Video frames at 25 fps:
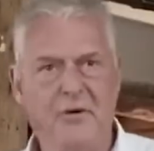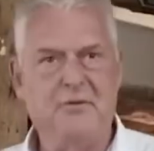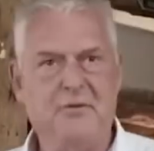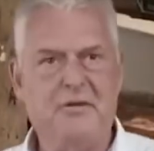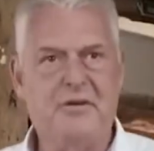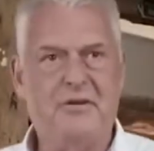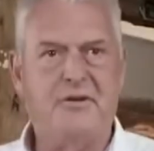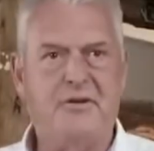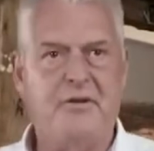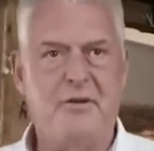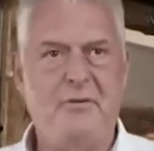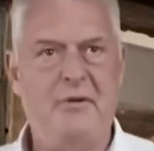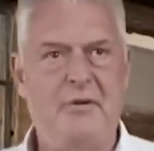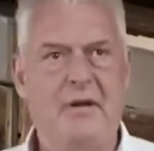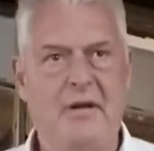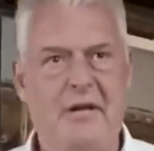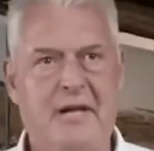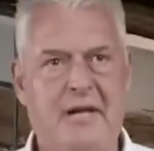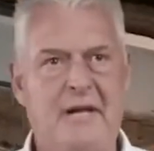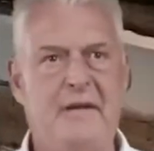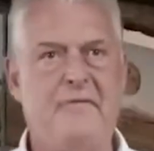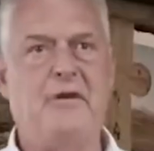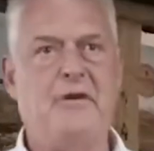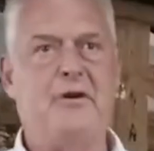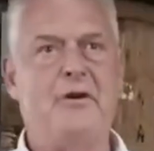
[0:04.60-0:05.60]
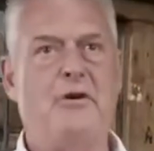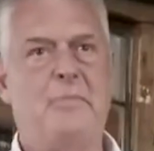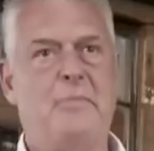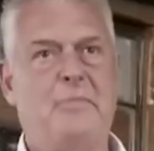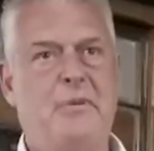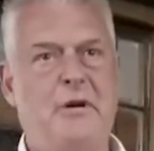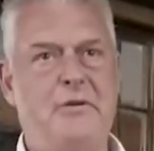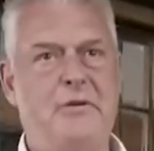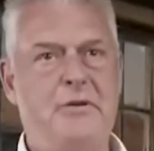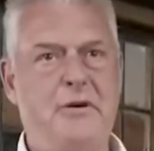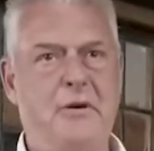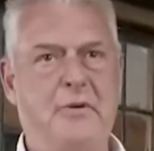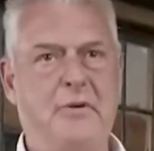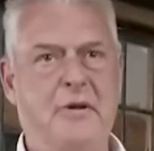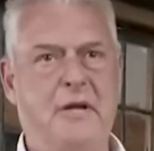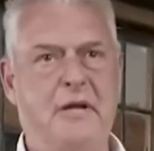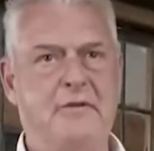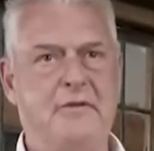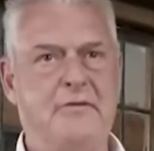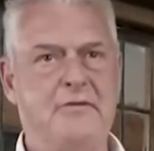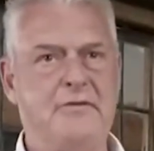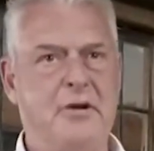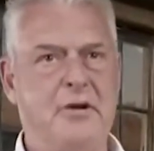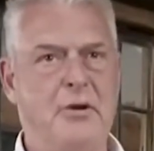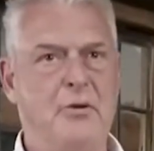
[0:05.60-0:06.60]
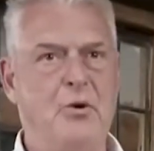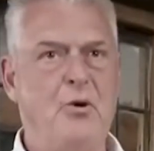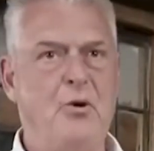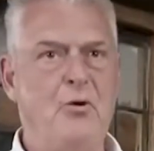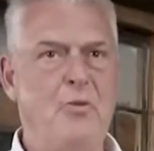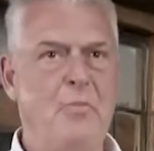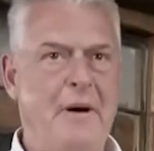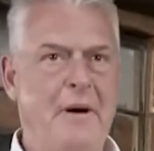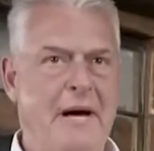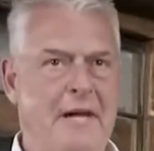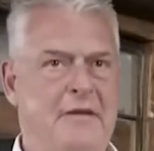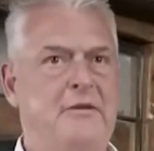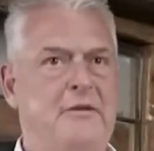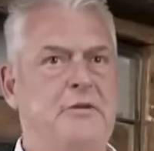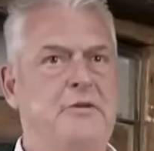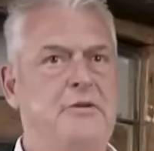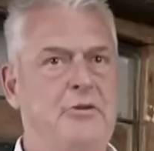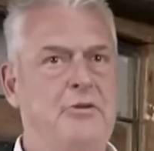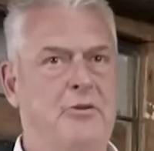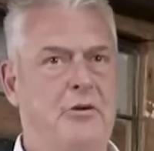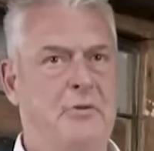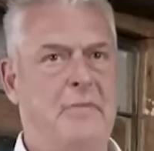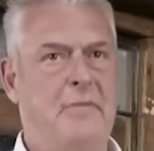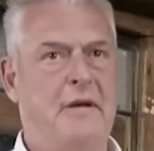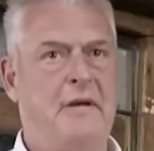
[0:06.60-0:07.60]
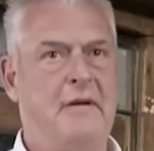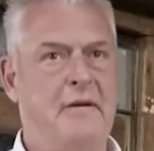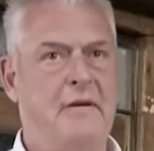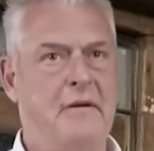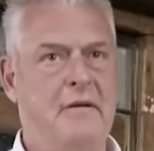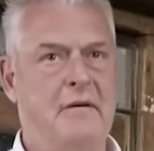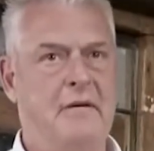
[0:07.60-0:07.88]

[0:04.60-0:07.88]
voted to leave the European Union. So who better to join me